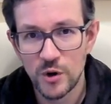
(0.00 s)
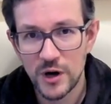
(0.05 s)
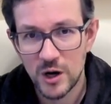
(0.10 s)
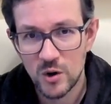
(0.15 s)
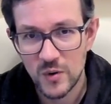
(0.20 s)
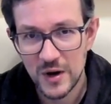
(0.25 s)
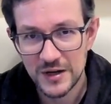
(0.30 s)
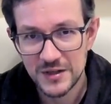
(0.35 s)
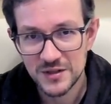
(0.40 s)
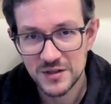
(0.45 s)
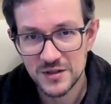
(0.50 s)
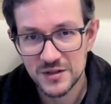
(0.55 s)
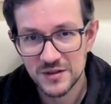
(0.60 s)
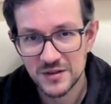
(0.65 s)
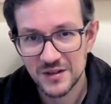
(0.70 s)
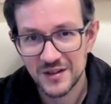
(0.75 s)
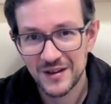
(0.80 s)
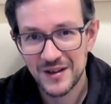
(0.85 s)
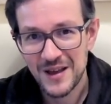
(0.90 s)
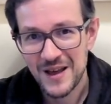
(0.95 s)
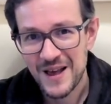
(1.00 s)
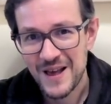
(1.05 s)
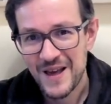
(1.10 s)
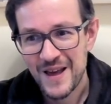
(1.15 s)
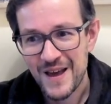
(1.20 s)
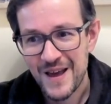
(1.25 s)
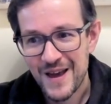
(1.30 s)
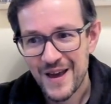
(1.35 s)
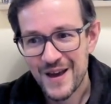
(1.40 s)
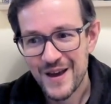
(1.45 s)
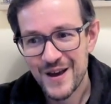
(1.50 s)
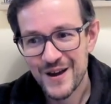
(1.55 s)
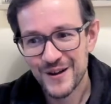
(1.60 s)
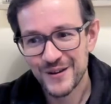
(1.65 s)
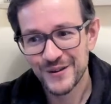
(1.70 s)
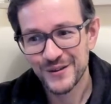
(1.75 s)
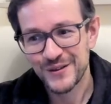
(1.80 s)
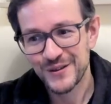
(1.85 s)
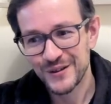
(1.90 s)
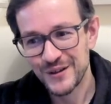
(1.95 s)
requests,
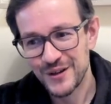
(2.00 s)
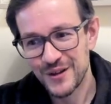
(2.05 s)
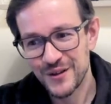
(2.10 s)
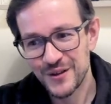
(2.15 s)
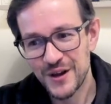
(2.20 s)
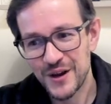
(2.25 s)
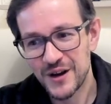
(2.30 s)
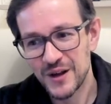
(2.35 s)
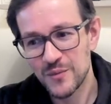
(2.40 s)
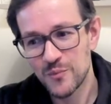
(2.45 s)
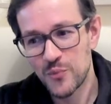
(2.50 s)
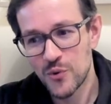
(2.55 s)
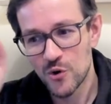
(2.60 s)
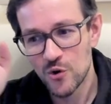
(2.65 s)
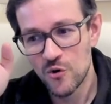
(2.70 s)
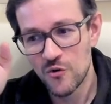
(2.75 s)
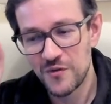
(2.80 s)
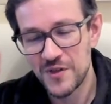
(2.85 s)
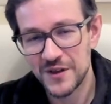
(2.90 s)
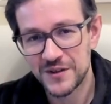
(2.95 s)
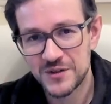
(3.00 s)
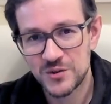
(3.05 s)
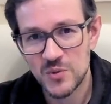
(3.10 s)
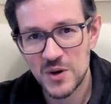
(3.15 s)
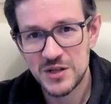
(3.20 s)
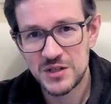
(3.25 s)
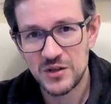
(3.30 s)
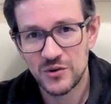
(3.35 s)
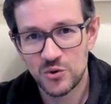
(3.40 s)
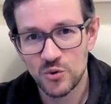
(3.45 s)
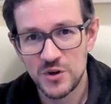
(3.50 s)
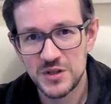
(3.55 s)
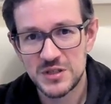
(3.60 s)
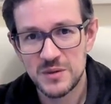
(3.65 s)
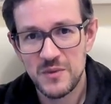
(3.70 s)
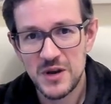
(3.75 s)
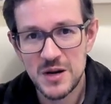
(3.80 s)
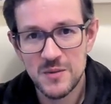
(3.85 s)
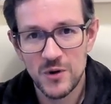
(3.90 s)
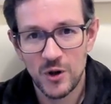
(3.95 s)
and they can prove that 22 is
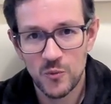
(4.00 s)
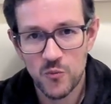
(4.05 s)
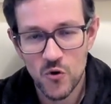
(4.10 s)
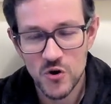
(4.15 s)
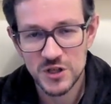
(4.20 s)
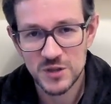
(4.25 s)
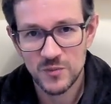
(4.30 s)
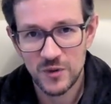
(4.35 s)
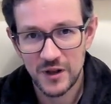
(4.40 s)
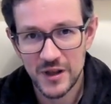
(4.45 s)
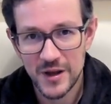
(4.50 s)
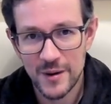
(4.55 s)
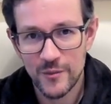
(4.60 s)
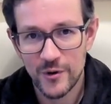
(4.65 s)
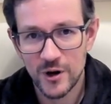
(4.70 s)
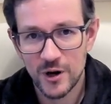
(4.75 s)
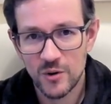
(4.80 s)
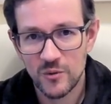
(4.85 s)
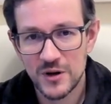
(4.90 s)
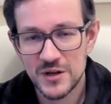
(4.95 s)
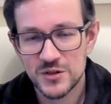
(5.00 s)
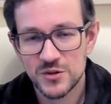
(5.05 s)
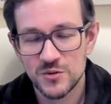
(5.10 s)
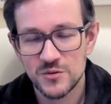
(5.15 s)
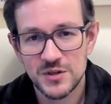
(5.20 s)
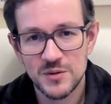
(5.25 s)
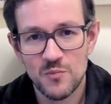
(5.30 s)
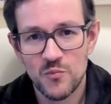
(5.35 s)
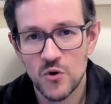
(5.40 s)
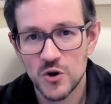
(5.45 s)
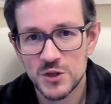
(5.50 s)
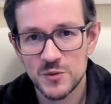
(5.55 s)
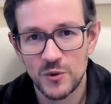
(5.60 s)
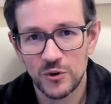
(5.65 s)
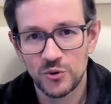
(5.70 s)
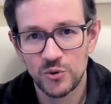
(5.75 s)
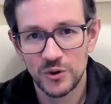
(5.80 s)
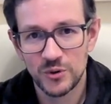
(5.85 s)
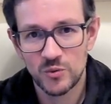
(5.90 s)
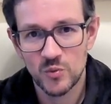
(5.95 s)
the minimal possible number of requests. So it's
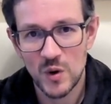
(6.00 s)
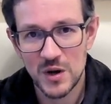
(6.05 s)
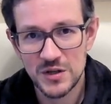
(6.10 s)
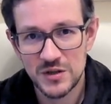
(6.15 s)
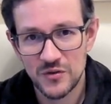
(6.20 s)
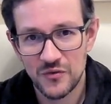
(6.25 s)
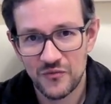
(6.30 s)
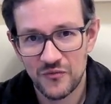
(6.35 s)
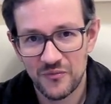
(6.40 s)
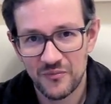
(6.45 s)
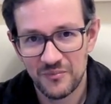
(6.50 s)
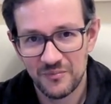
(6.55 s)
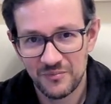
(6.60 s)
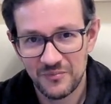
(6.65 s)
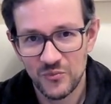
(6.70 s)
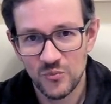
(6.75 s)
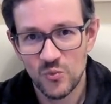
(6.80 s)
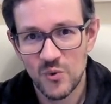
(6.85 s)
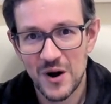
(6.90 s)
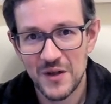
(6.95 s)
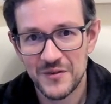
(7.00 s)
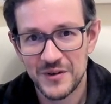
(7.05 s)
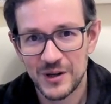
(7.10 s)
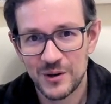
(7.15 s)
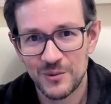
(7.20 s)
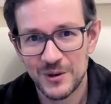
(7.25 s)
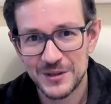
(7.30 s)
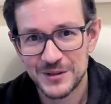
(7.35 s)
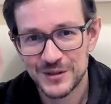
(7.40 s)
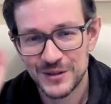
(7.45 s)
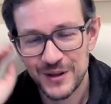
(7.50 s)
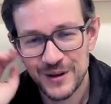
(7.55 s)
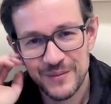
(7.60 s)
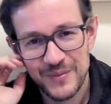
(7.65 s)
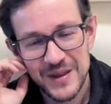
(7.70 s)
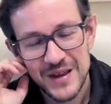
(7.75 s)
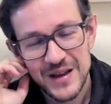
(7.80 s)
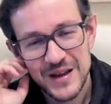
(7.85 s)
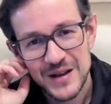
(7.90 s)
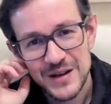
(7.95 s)
impossible to do 21 requests. Yeah.
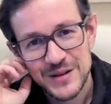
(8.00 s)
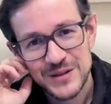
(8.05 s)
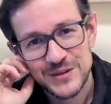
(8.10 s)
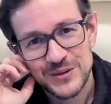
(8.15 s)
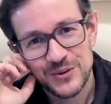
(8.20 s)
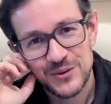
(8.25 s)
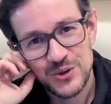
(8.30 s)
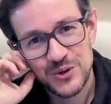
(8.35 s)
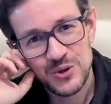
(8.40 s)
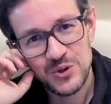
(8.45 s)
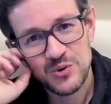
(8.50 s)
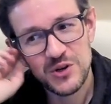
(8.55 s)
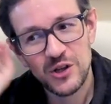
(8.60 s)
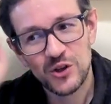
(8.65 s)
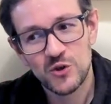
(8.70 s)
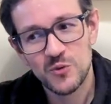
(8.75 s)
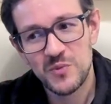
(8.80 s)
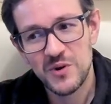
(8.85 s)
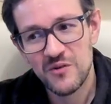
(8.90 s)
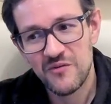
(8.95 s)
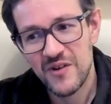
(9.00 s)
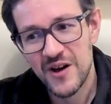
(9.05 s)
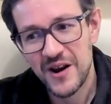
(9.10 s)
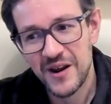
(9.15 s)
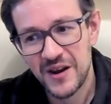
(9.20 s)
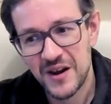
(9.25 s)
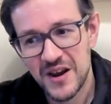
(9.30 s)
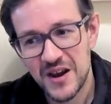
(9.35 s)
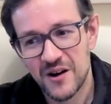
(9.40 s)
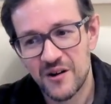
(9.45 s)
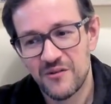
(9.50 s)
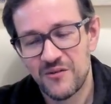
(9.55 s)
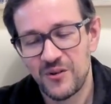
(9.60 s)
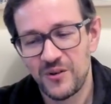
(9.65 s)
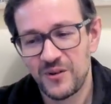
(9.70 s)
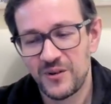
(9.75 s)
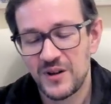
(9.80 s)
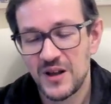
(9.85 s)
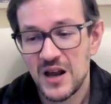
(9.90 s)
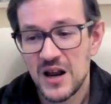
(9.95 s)
So you need to be very
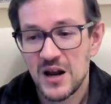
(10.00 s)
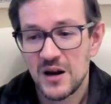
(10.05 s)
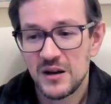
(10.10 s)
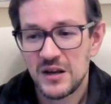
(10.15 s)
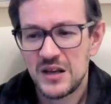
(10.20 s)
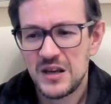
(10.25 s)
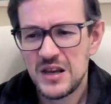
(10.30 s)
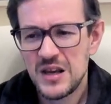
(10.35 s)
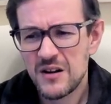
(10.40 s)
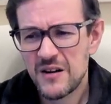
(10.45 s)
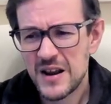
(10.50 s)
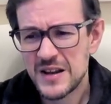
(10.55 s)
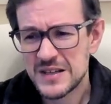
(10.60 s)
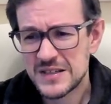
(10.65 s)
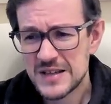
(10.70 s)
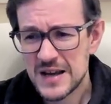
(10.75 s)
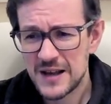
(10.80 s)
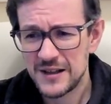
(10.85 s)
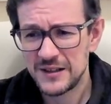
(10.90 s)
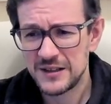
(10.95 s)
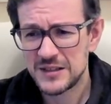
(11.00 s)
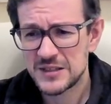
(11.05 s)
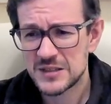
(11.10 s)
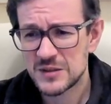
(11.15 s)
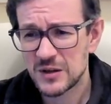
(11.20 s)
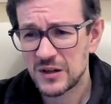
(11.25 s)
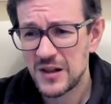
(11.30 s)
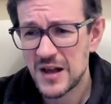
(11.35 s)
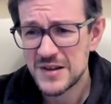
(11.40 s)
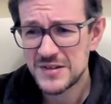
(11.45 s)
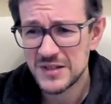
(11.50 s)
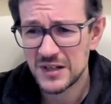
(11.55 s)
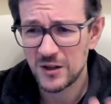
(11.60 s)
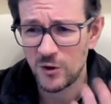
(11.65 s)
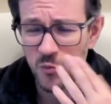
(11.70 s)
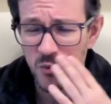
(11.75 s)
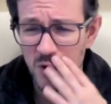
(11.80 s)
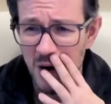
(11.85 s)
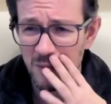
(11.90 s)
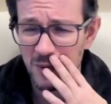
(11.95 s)
careful. Here I decided it's a
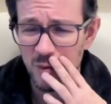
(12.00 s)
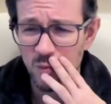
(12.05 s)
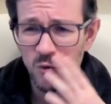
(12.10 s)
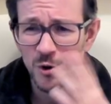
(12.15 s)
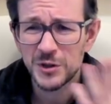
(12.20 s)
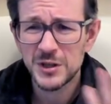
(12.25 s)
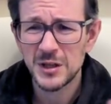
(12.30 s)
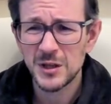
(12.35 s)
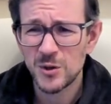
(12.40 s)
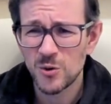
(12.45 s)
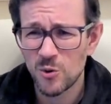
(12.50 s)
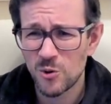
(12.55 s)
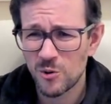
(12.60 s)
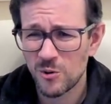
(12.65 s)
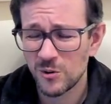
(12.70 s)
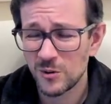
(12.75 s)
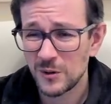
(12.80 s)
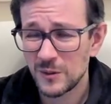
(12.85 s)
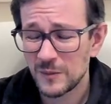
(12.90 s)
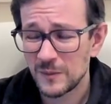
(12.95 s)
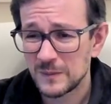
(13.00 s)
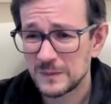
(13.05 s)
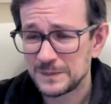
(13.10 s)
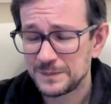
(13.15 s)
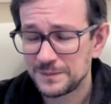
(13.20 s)
classical problem. What can go wrong?